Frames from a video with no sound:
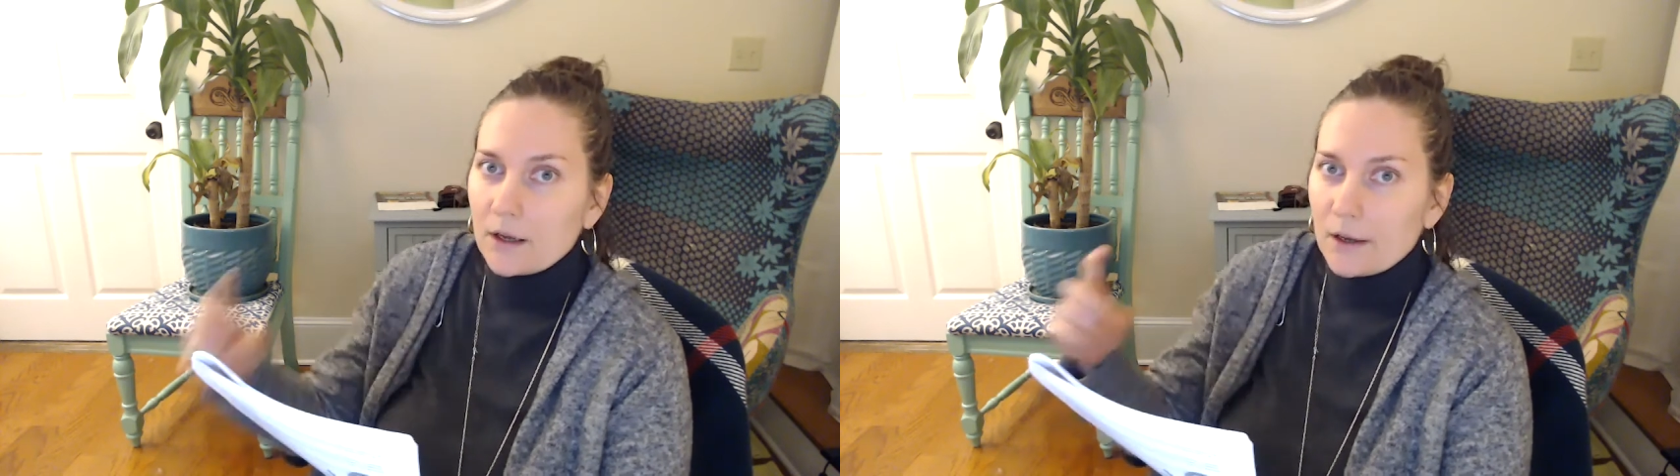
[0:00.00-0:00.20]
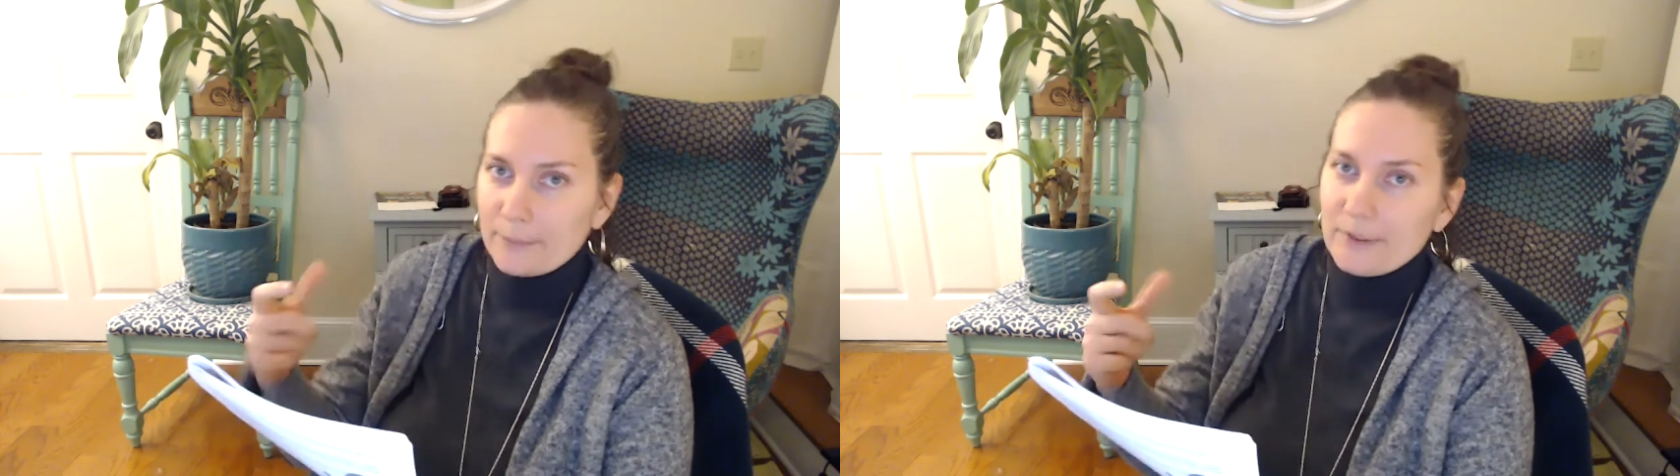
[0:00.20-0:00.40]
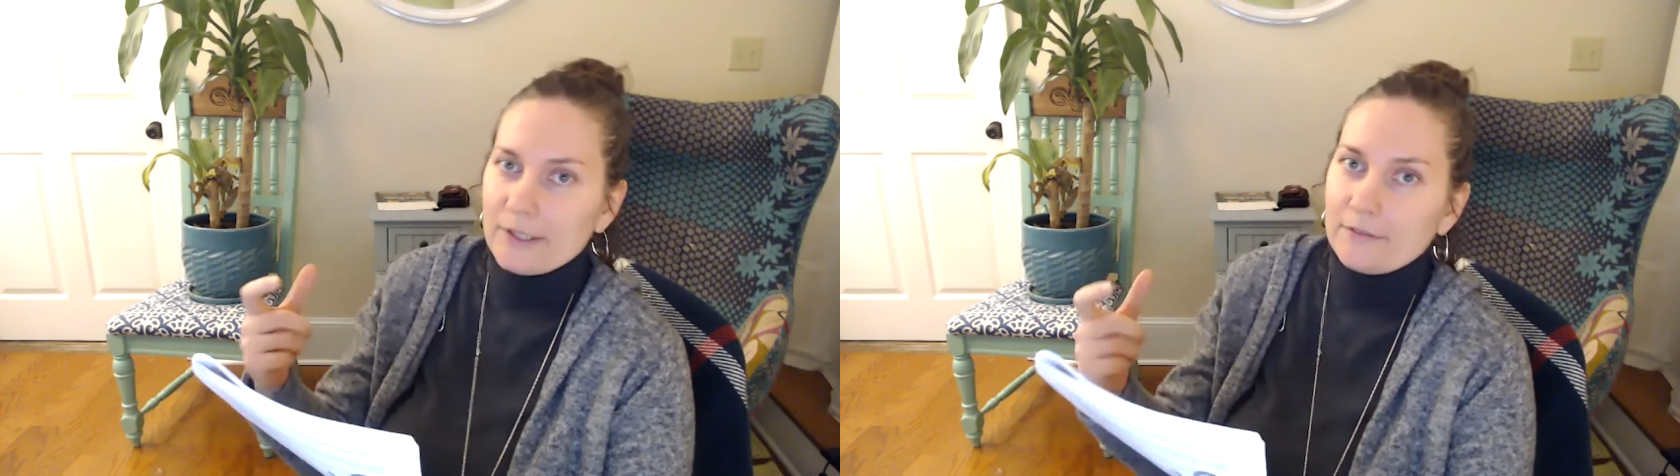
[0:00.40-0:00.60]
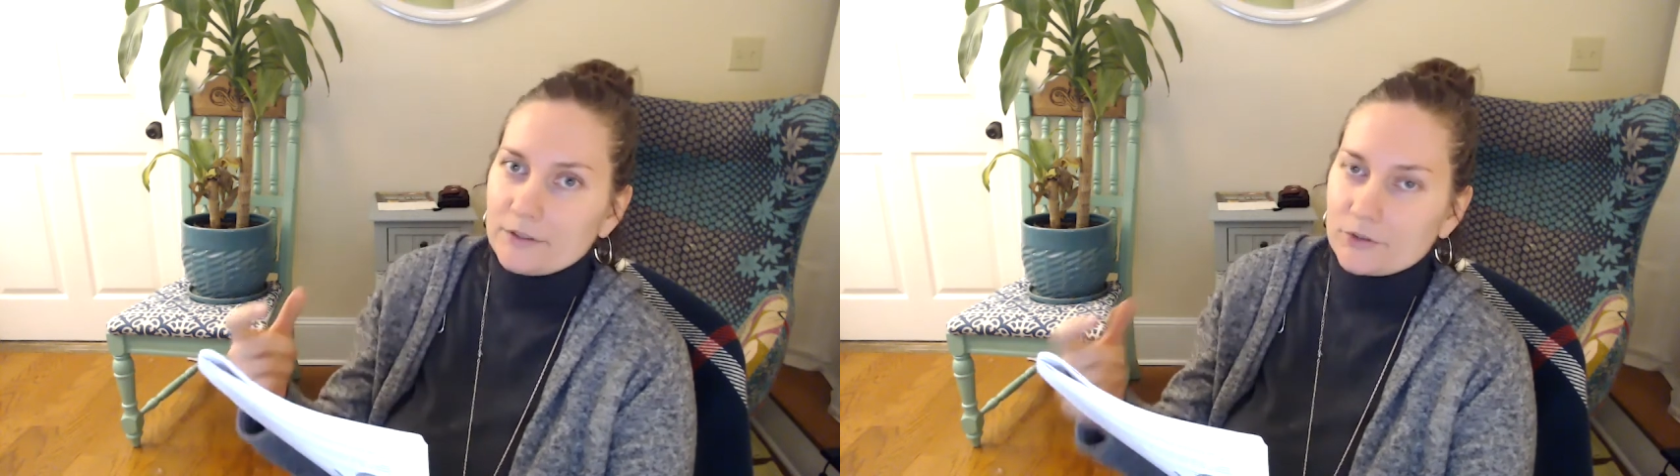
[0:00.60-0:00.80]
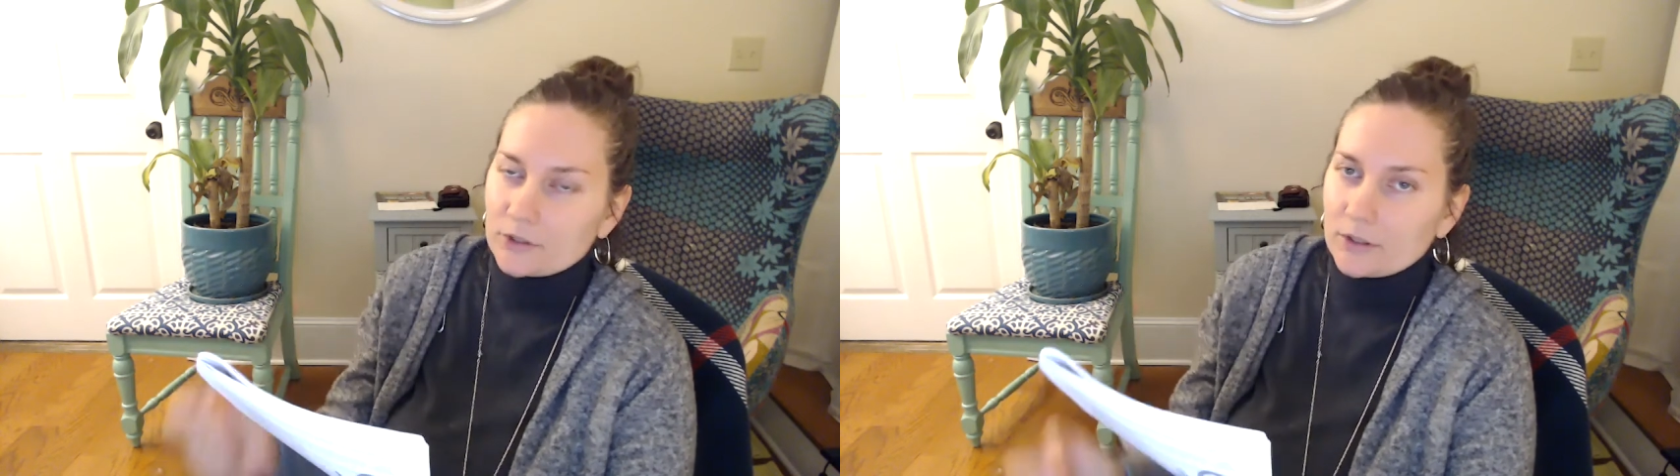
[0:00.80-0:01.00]
update
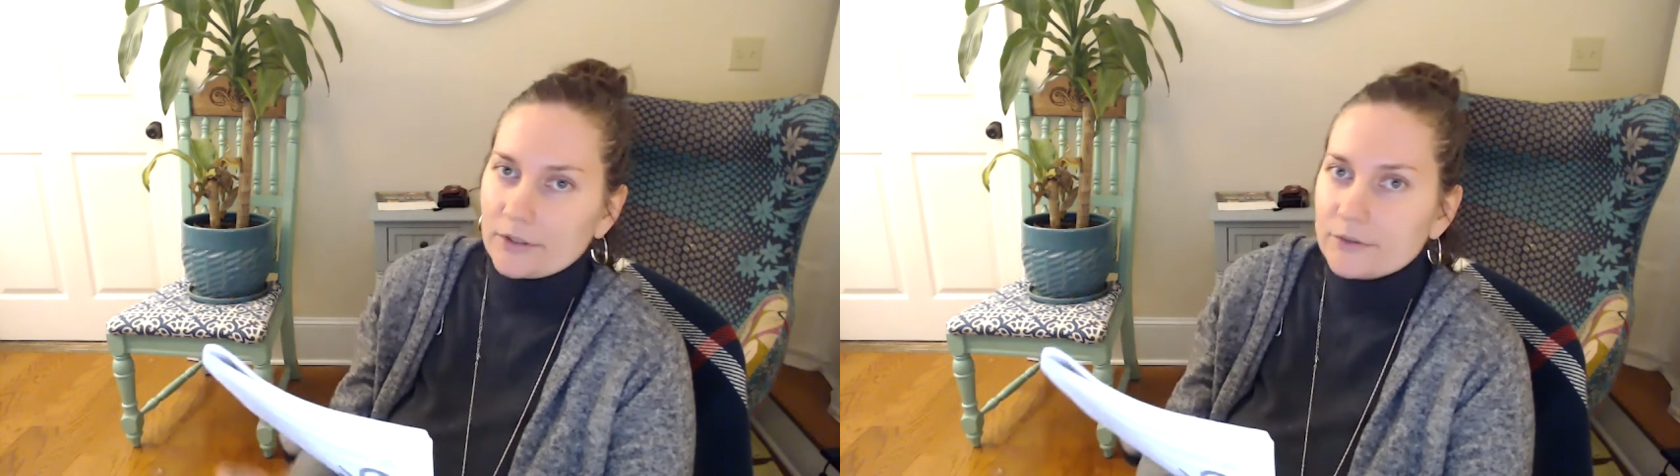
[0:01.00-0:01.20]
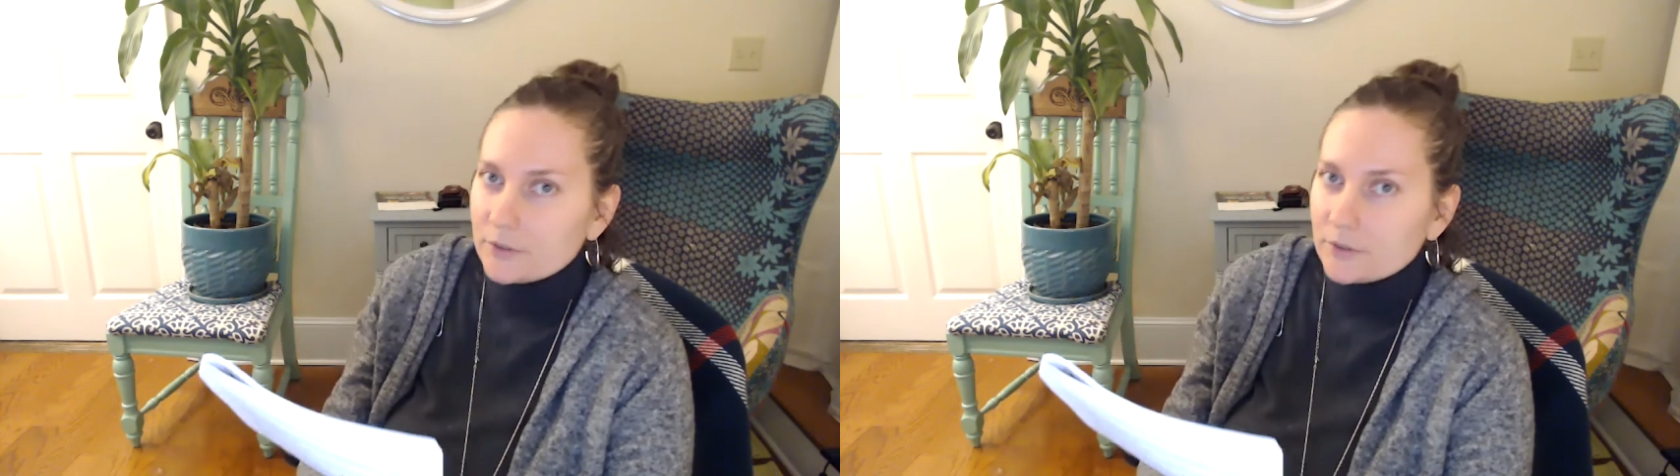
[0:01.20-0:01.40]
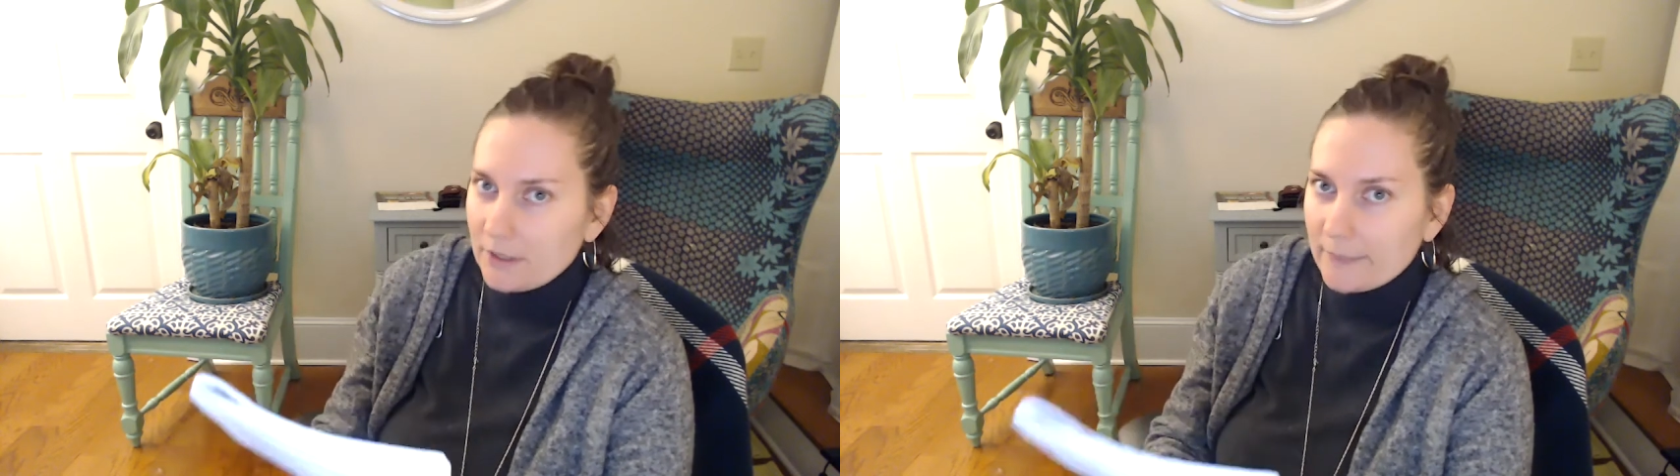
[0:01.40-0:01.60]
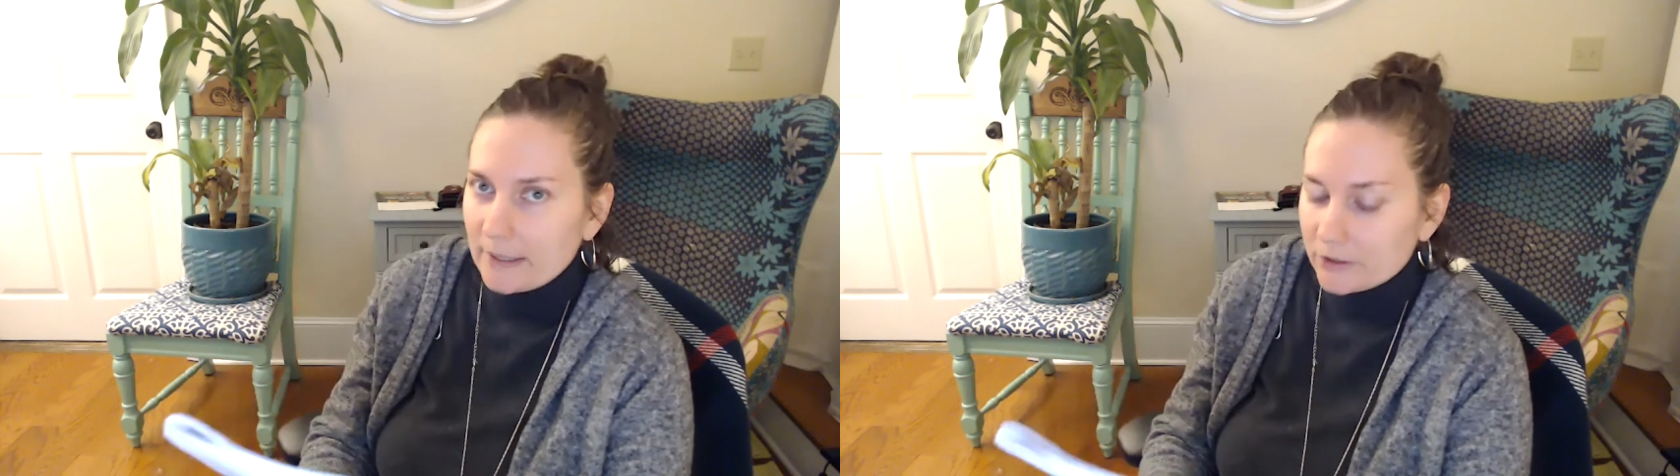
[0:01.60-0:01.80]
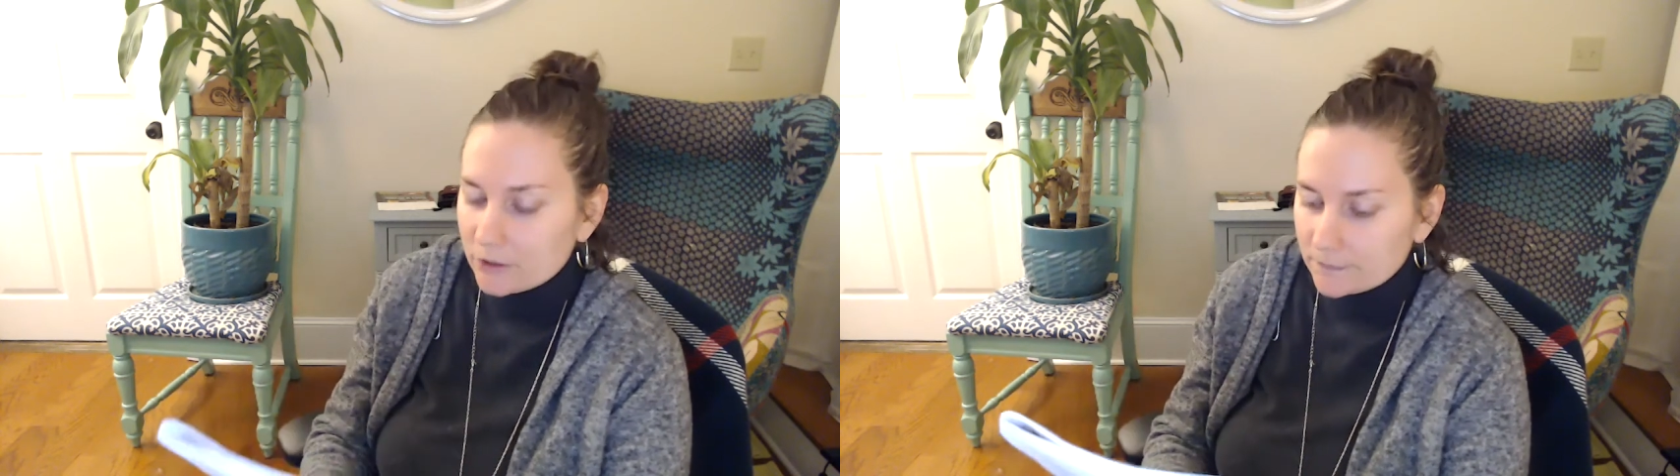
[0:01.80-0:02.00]
these drawings so they match.